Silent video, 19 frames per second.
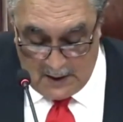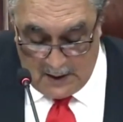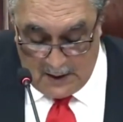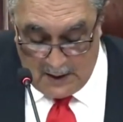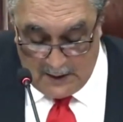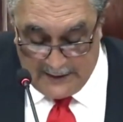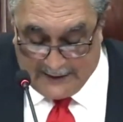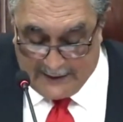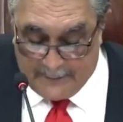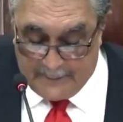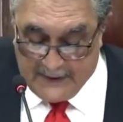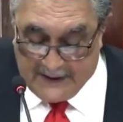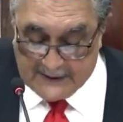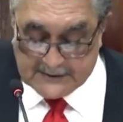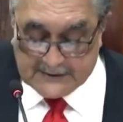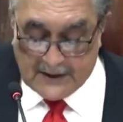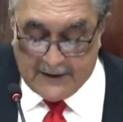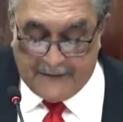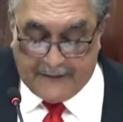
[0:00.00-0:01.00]
that the
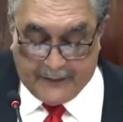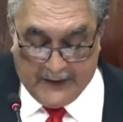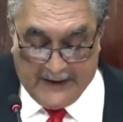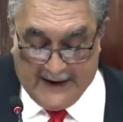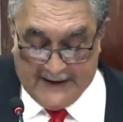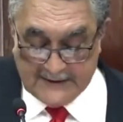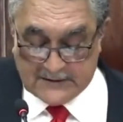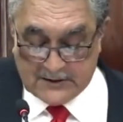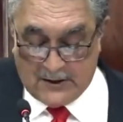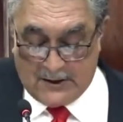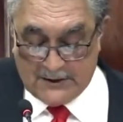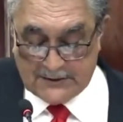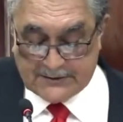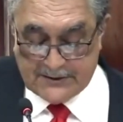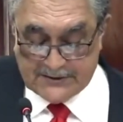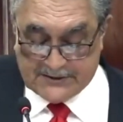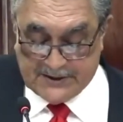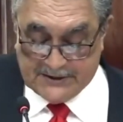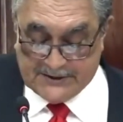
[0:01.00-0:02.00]
Minister of Finance
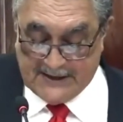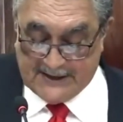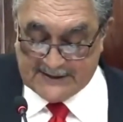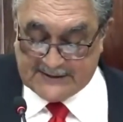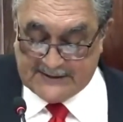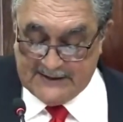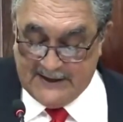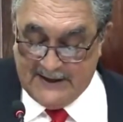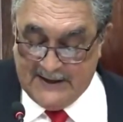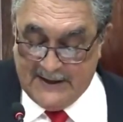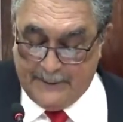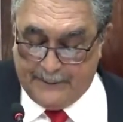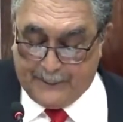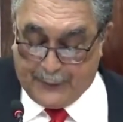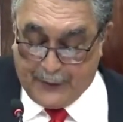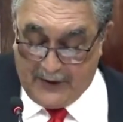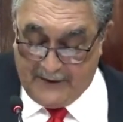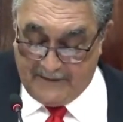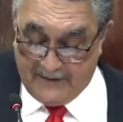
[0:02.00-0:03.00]
also suggested in a
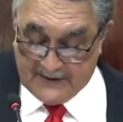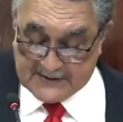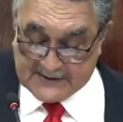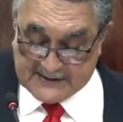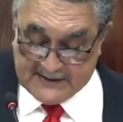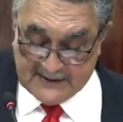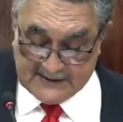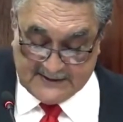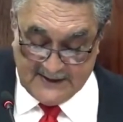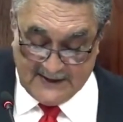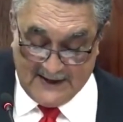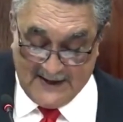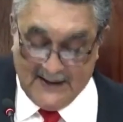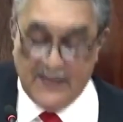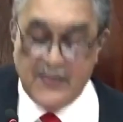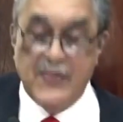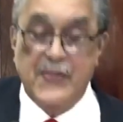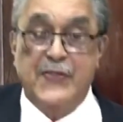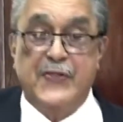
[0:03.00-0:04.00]
previous sitting
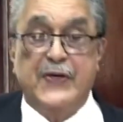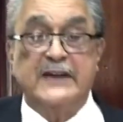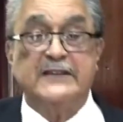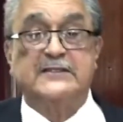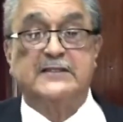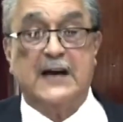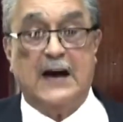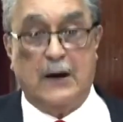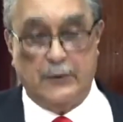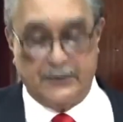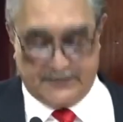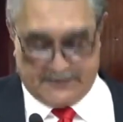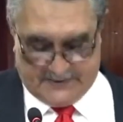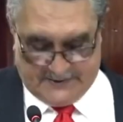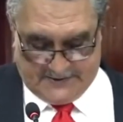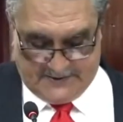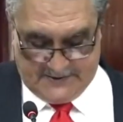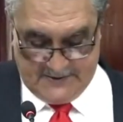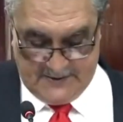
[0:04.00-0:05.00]
in this
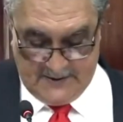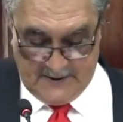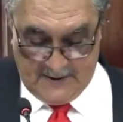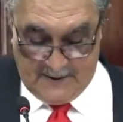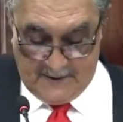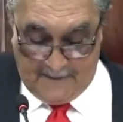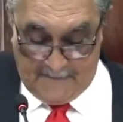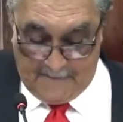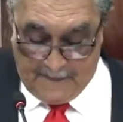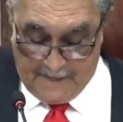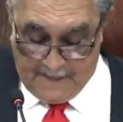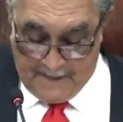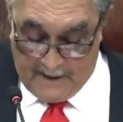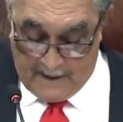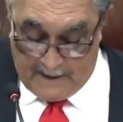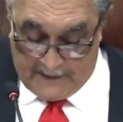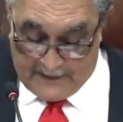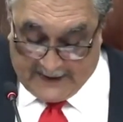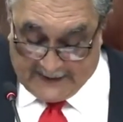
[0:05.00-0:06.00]
House
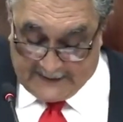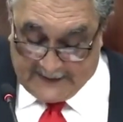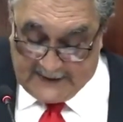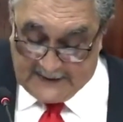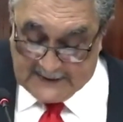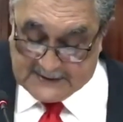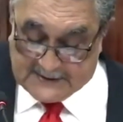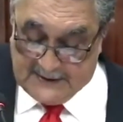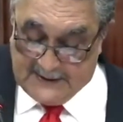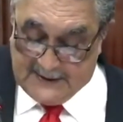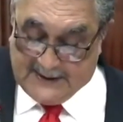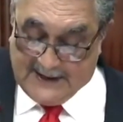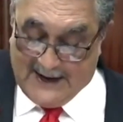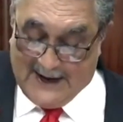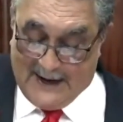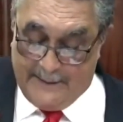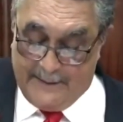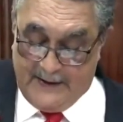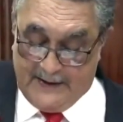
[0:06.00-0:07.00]
that the Eastern
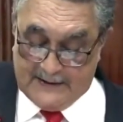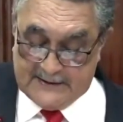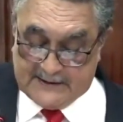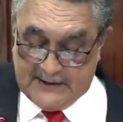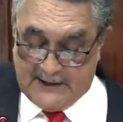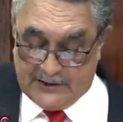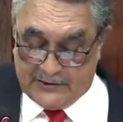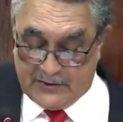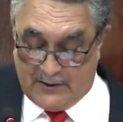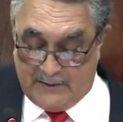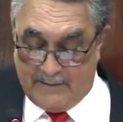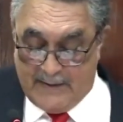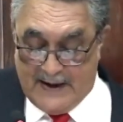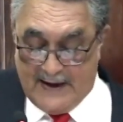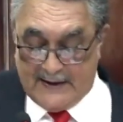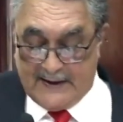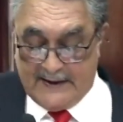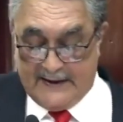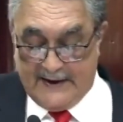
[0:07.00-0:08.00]
Caribbean Central
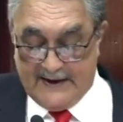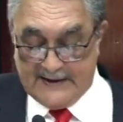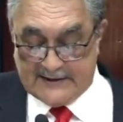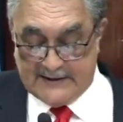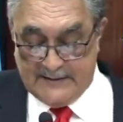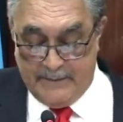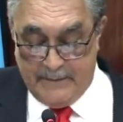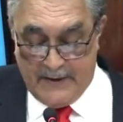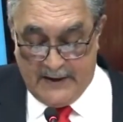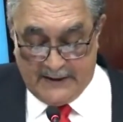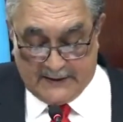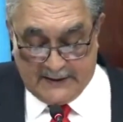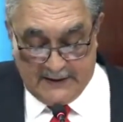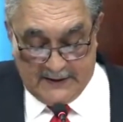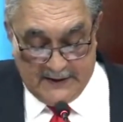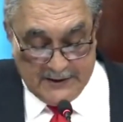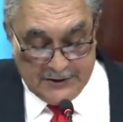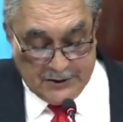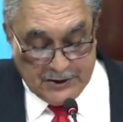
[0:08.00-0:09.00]
Bank had estimated
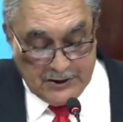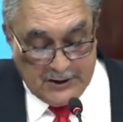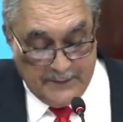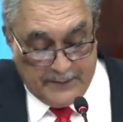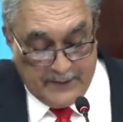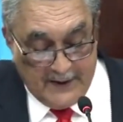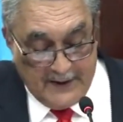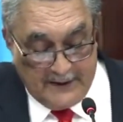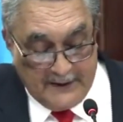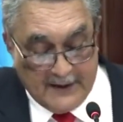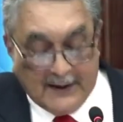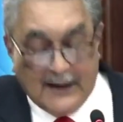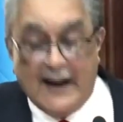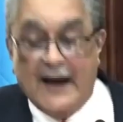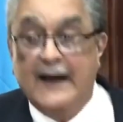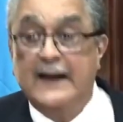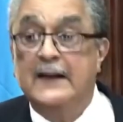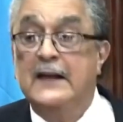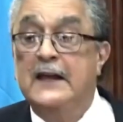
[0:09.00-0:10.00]
that GDP had
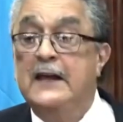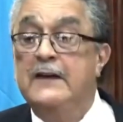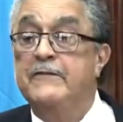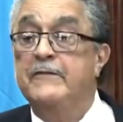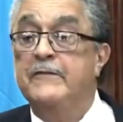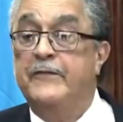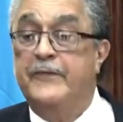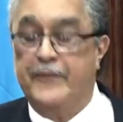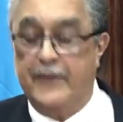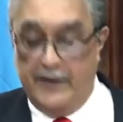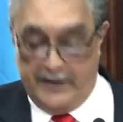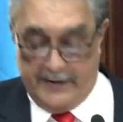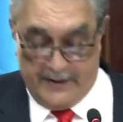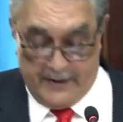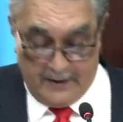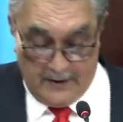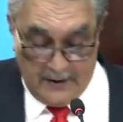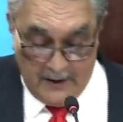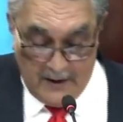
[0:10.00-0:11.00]
declined even
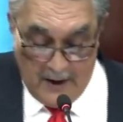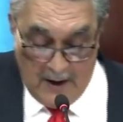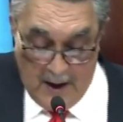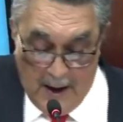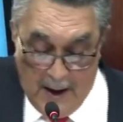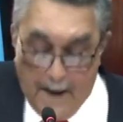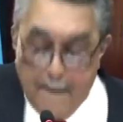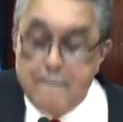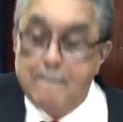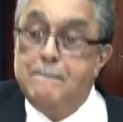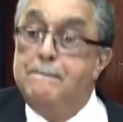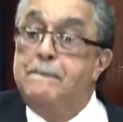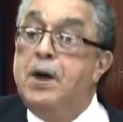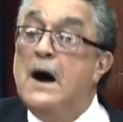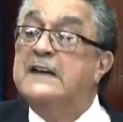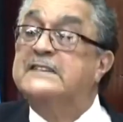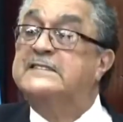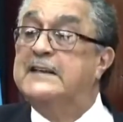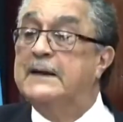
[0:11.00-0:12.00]
further,
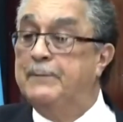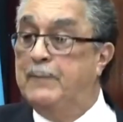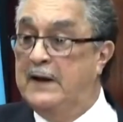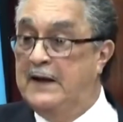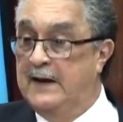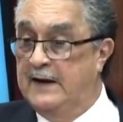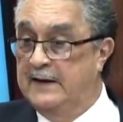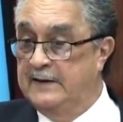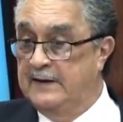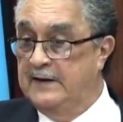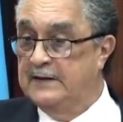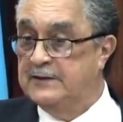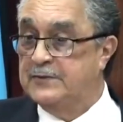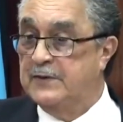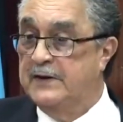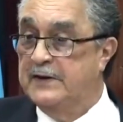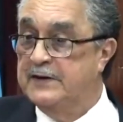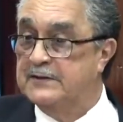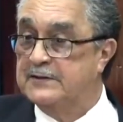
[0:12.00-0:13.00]
possibly, and these
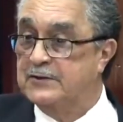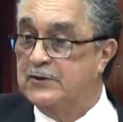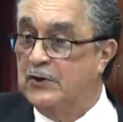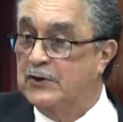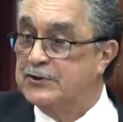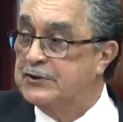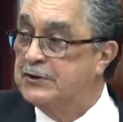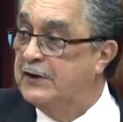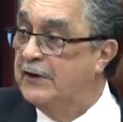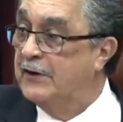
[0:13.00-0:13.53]
were his cautionary